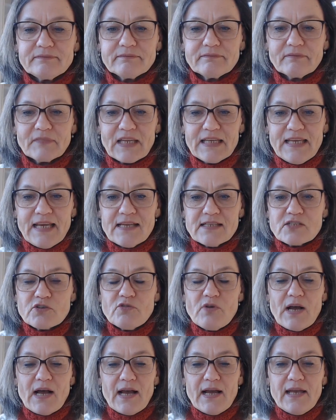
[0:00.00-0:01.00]
Yeah,
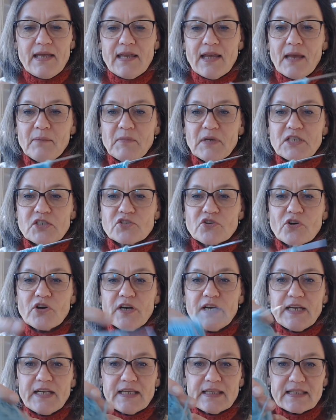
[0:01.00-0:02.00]
so I am
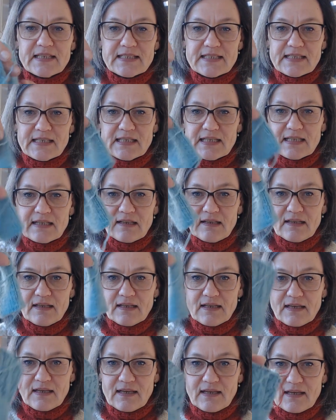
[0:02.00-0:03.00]
enjoying this little
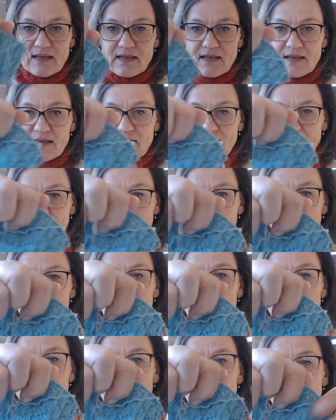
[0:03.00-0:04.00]

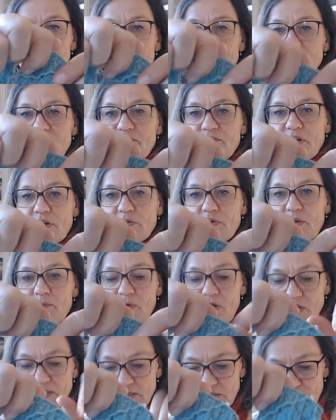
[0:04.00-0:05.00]
pattern very
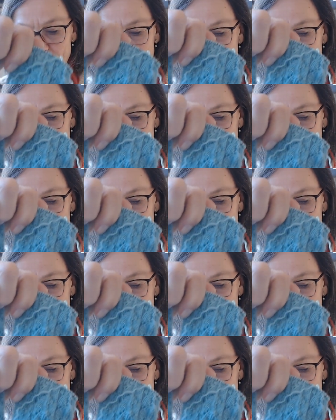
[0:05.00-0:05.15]
much,